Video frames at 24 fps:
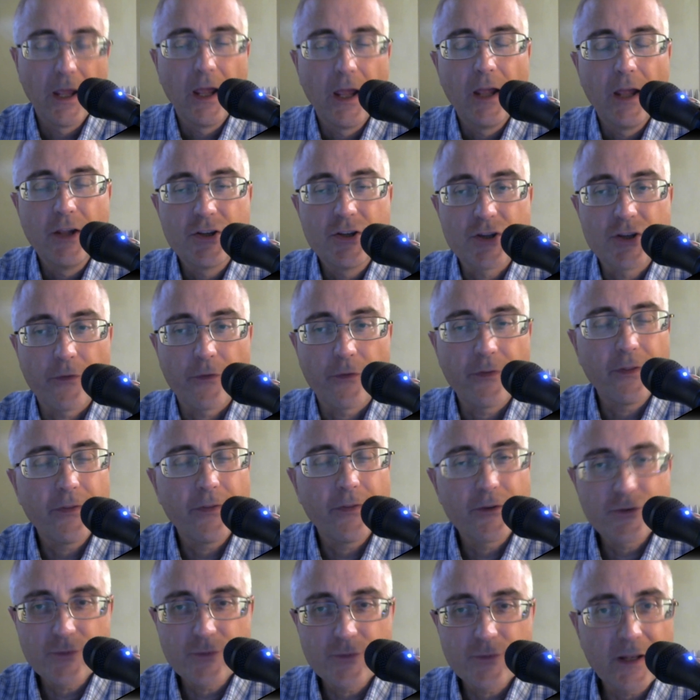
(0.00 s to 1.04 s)
So
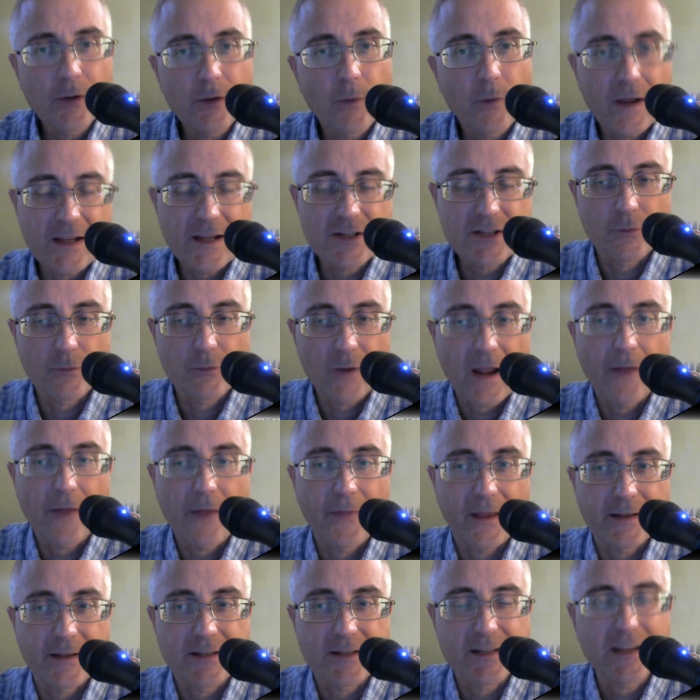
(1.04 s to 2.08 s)
there's really ways around
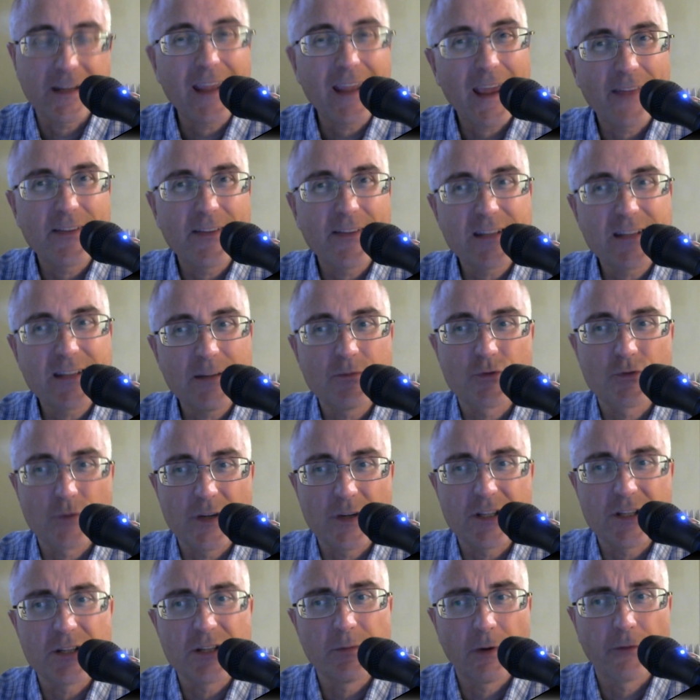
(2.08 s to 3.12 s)
that to say, yeah, this seems
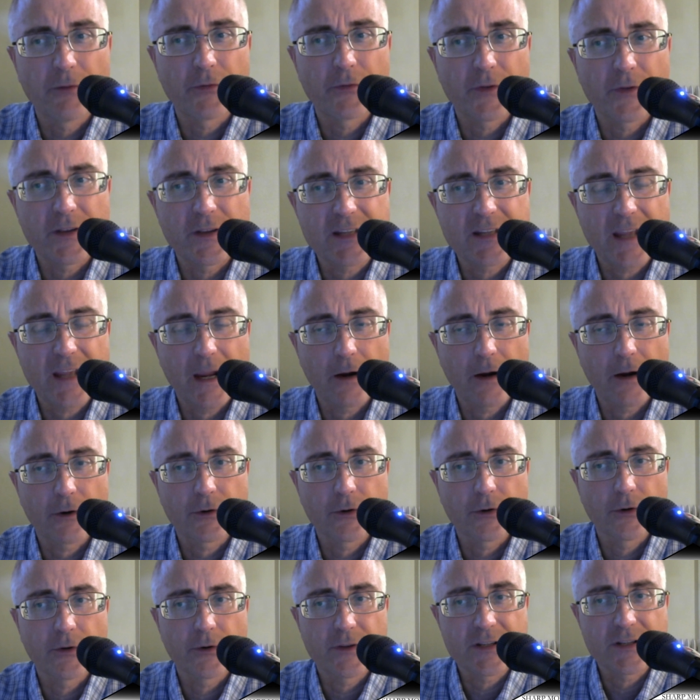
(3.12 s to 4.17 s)
reasonable for this
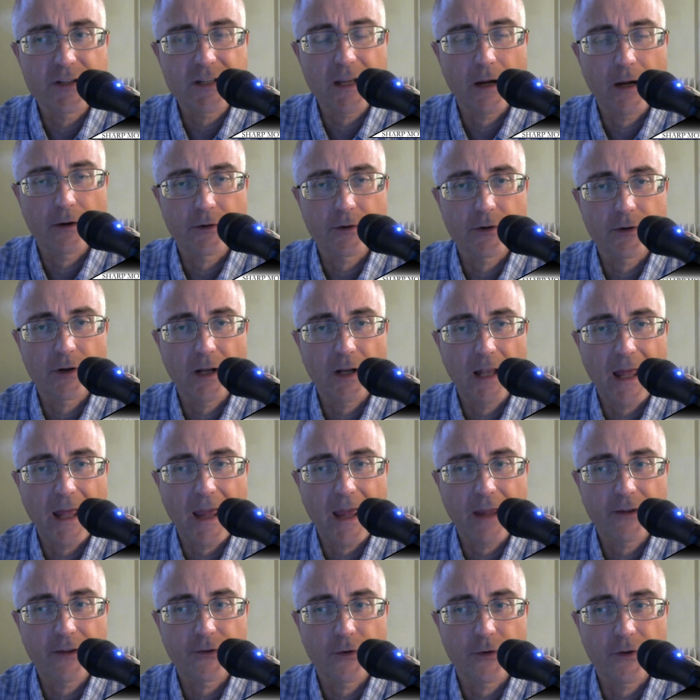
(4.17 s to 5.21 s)
character
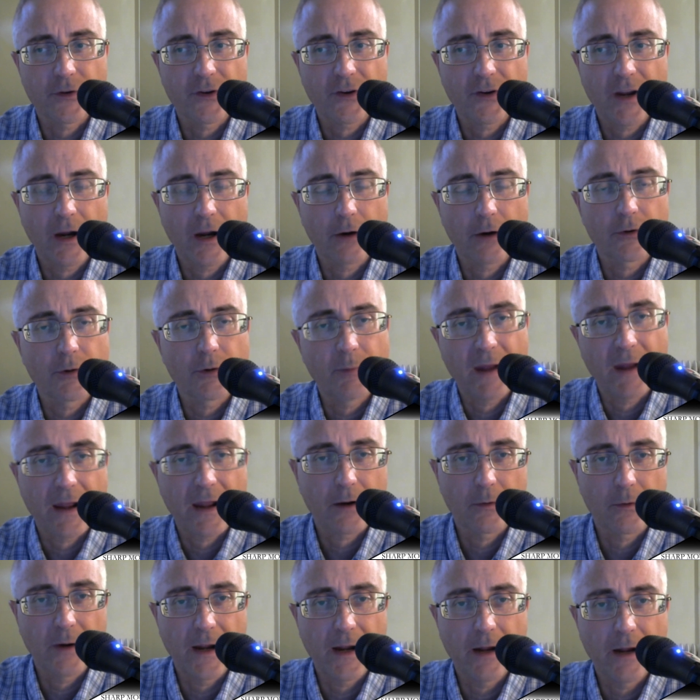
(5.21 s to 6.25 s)
class, or this character
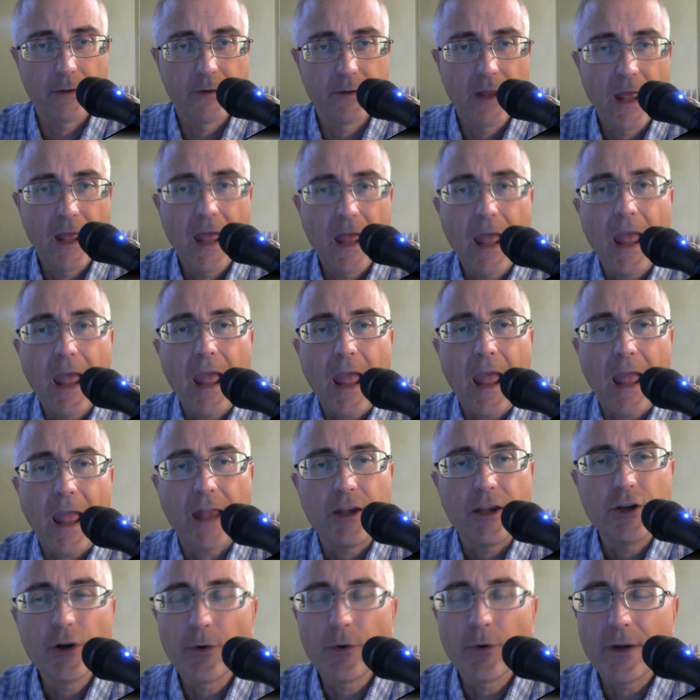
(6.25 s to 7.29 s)
background. And
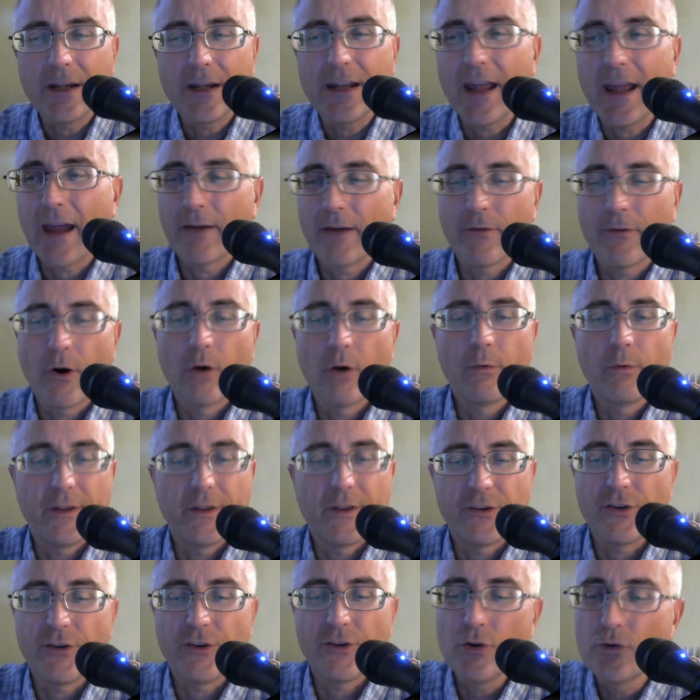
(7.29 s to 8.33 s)
you don't need to have,
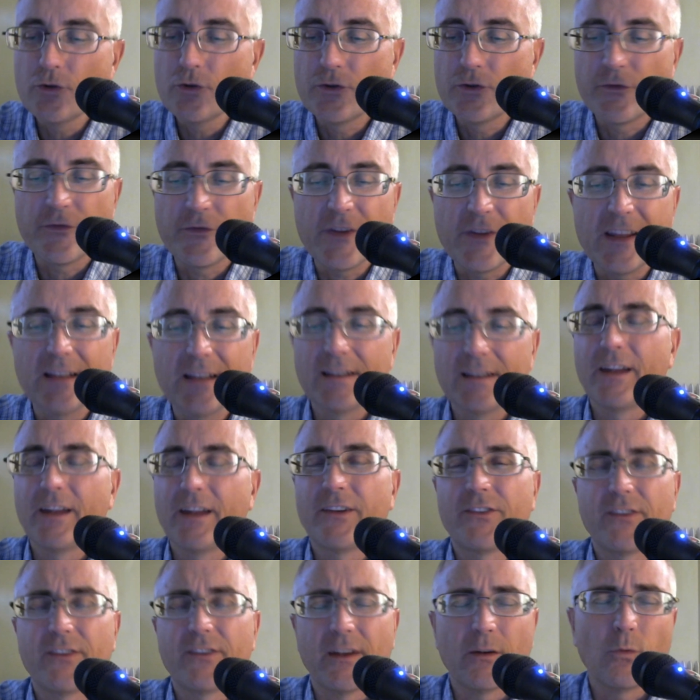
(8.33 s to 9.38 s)
this huge feat
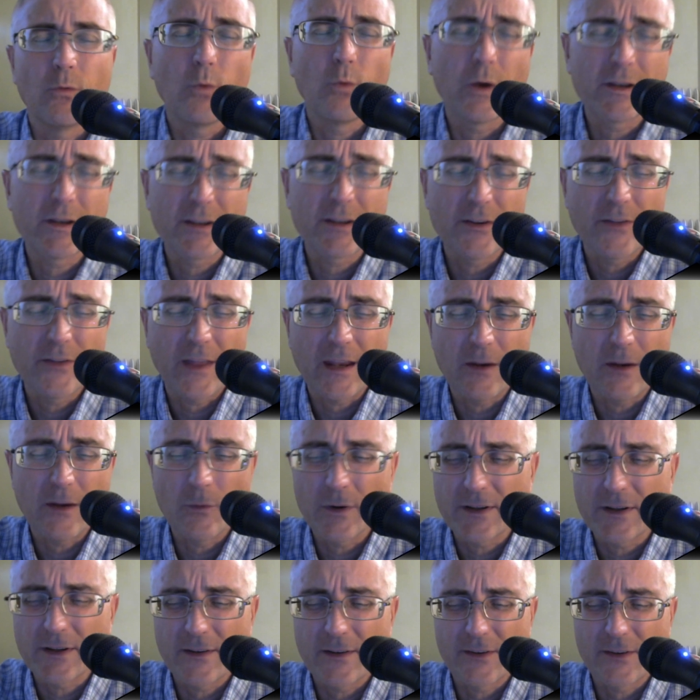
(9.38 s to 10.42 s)
list and what
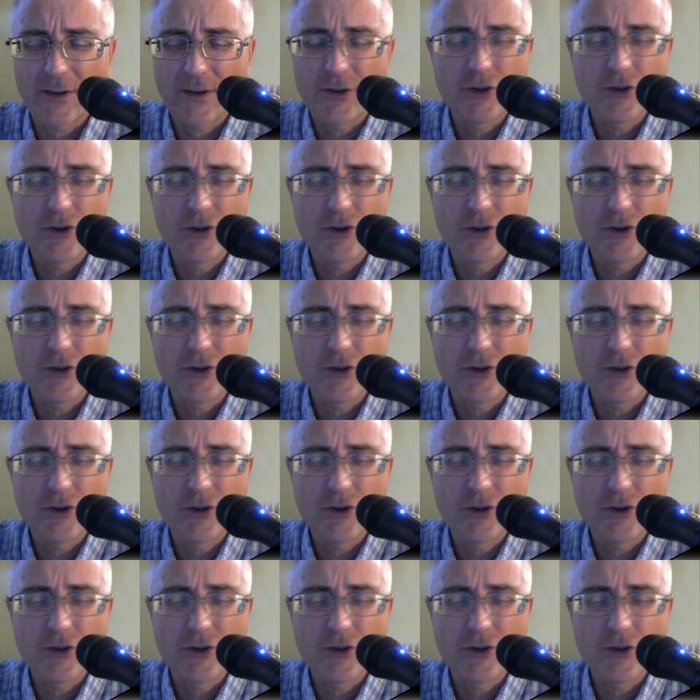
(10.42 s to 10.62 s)
does it